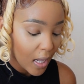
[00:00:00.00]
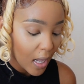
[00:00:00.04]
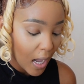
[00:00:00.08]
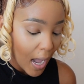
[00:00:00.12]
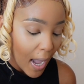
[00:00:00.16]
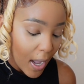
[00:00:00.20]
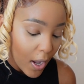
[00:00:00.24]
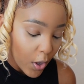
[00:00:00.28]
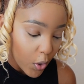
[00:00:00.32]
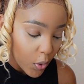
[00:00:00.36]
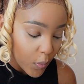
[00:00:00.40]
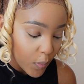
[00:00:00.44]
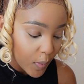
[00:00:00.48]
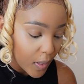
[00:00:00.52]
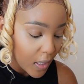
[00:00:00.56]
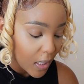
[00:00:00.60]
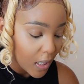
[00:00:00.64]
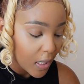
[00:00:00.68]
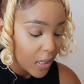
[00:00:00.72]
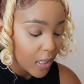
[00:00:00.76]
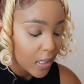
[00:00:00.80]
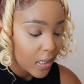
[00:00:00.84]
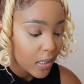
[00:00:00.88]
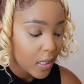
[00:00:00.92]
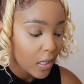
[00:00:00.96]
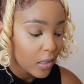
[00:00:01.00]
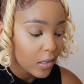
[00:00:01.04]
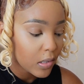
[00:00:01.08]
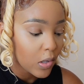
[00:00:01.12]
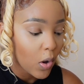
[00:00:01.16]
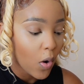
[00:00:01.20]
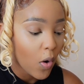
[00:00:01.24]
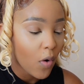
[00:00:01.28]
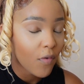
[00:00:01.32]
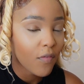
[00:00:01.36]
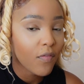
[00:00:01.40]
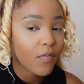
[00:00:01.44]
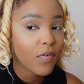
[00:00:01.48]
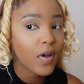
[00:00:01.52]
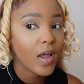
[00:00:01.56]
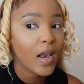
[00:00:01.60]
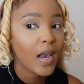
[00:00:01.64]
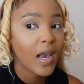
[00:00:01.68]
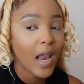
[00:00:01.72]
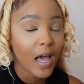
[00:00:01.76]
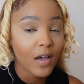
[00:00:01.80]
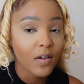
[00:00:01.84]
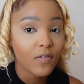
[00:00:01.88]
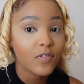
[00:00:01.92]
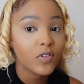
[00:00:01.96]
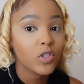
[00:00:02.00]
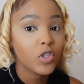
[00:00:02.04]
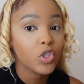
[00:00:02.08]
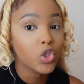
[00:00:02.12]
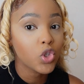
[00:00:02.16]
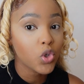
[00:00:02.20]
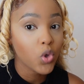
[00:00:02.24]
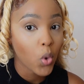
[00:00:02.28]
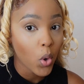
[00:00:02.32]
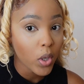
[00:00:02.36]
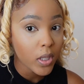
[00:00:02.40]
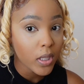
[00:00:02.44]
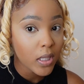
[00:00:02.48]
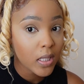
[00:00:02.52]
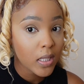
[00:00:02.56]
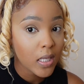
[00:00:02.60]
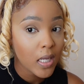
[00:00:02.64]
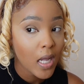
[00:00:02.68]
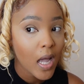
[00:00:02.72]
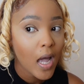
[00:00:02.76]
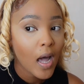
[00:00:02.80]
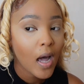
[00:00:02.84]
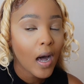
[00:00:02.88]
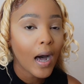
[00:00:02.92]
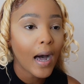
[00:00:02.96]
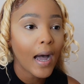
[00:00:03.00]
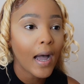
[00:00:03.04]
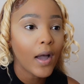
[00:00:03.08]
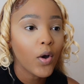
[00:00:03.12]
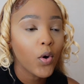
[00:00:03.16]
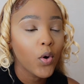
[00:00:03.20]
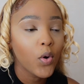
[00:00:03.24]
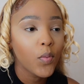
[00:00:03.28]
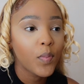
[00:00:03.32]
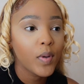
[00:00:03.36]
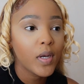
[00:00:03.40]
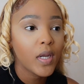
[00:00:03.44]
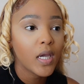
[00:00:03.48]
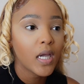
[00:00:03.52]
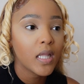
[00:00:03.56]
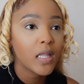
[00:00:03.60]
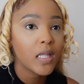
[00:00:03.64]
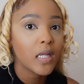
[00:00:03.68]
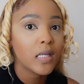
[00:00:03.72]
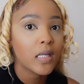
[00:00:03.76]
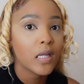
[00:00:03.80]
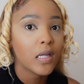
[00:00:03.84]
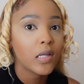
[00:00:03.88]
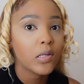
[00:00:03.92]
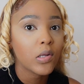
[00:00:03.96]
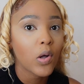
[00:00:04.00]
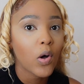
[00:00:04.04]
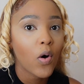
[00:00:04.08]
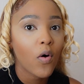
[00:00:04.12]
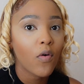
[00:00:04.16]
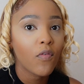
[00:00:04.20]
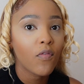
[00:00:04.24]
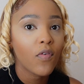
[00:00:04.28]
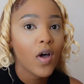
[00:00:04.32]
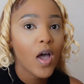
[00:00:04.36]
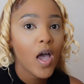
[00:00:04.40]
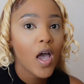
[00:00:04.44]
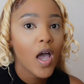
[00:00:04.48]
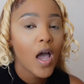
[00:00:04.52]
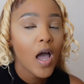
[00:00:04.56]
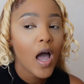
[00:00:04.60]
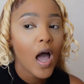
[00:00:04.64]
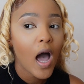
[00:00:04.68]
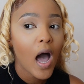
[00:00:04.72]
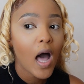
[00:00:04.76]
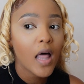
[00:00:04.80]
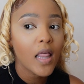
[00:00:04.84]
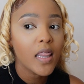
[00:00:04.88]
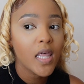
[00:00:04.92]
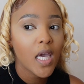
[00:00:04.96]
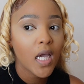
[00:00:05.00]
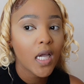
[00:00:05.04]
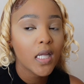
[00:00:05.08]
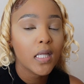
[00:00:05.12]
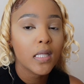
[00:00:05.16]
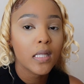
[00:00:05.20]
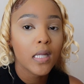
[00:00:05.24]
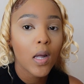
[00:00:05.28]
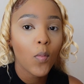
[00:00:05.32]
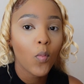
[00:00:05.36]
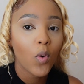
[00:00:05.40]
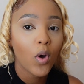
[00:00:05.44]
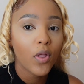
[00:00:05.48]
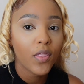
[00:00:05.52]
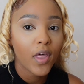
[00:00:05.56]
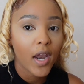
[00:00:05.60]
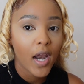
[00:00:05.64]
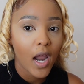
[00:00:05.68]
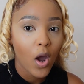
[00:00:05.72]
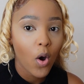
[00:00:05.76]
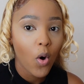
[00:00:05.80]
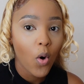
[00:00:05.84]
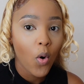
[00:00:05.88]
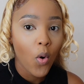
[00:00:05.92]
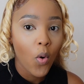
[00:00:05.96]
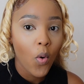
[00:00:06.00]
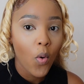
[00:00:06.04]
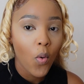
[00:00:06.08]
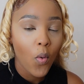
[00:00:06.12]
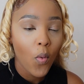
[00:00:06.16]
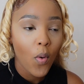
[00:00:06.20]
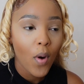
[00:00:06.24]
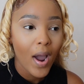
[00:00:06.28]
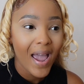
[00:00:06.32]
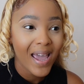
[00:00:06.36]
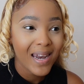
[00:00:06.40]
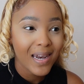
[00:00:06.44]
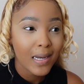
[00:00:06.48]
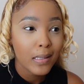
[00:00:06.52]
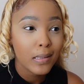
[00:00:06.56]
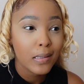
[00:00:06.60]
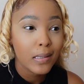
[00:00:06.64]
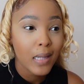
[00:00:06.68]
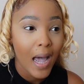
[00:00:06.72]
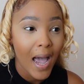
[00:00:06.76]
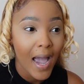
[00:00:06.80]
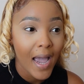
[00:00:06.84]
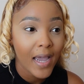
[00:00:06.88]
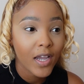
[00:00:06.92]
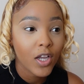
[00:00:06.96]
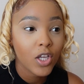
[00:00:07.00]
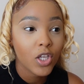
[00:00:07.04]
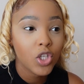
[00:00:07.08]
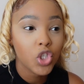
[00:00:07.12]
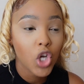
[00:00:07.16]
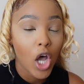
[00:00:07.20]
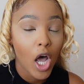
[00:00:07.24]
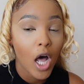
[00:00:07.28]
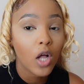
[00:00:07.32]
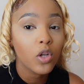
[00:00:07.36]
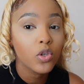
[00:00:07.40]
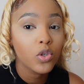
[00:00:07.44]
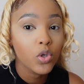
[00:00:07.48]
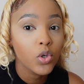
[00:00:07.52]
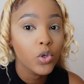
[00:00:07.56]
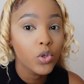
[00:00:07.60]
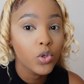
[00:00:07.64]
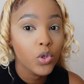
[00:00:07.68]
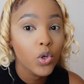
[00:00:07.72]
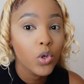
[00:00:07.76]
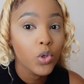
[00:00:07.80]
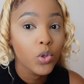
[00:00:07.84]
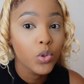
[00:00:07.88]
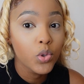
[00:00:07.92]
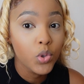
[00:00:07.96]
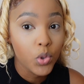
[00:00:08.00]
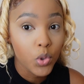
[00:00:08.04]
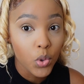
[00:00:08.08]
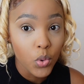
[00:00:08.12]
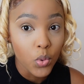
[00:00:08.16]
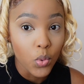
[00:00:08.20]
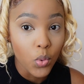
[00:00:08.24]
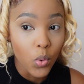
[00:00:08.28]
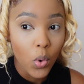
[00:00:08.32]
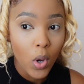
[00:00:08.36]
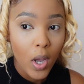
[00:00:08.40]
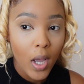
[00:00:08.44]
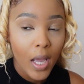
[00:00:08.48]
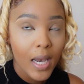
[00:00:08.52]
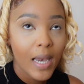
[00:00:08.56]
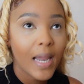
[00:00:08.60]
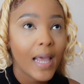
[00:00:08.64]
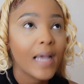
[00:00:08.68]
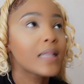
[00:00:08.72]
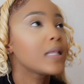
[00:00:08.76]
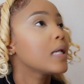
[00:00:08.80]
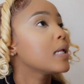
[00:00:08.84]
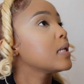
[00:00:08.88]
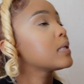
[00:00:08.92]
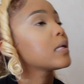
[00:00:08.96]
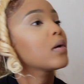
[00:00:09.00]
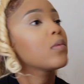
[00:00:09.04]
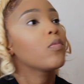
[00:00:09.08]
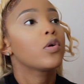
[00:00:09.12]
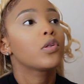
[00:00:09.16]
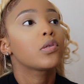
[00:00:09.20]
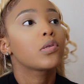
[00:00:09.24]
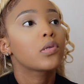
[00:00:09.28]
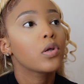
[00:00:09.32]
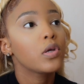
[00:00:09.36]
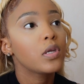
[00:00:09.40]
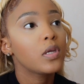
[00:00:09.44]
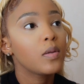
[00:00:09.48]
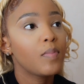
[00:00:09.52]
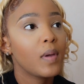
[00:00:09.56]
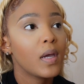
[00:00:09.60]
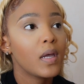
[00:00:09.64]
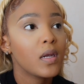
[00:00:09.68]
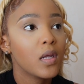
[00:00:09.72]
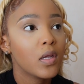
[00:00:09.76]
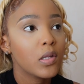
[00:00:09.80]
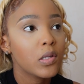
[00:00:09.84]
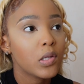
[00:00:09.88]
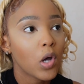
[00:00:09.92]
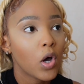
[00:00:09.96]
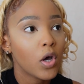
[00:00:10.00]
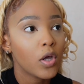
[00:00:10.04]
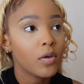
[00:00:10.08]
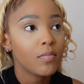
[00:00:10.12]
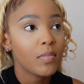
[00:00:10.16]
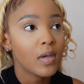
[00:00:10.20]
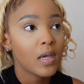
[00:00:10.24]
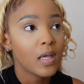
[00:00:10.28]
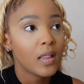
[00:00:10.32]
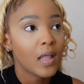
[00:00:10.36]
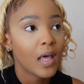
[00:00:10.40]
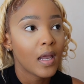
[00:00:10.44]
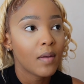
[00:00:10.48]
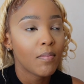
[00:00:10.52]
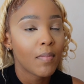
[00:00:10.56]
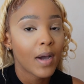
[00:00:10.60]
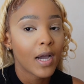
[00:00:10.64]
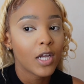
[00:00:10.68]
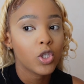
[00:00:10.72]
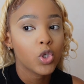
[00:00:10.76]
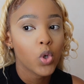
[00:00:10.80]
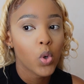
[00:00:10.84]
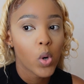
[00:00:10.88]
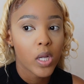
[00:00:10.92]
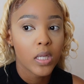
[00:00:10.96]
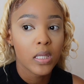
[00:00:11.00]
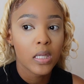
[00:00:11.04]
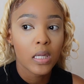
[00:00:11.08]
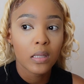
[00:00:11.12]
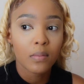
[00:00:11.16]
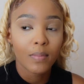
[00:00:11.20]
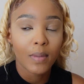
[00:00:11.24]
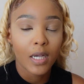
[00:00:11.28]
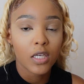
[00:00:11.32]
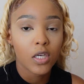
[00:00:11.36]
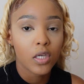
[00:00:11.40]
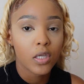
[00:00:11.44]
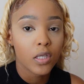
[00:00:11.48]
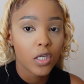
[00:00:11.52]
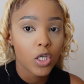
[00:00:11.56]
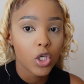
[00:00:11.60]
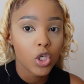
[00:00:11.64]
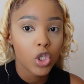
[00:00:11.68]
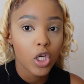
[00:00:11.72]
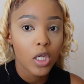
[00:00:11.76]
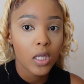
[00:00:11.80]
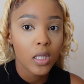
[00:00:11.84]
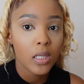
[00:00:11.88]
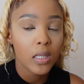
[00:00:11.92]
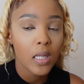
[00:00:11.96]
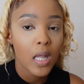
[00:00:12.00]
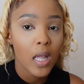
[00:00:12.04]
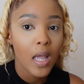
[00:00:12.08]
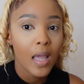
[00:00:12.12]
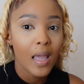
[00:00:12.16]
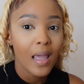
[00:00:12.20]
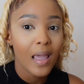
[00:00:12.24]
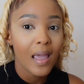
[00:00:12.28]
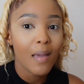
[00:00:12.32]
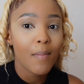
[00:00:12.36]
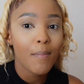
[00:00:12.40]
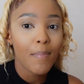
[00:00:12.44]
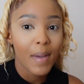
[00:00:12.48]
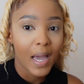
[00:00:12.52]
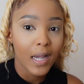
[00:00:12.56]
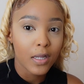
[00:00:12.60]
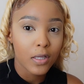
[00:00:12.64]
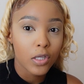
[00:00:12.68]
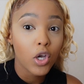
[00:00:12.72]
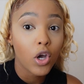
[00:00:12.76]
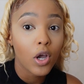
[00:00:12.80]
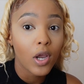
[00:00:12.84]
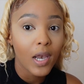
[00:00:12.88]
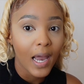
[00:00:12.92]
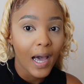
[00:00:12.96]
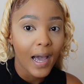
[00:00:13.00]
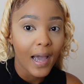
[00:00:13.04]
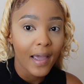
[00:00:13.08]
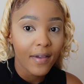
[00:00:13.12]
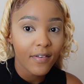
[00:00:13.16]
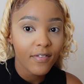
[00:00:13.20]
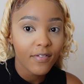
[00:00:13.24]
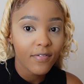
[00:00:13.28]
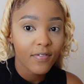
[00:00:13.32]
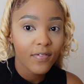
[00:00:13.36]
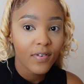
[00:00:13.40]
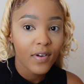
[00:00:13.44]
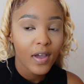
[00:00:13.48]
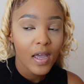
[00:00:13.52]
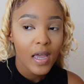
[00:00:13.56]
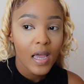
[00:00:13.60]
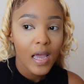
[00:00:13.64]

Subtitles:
Eye-opening in the sense of life is short. Eye-opening in the sense of there's someone that I owe an entire childhood to. Like, there's someone so dependent on me that my choices, my decisions impact her life.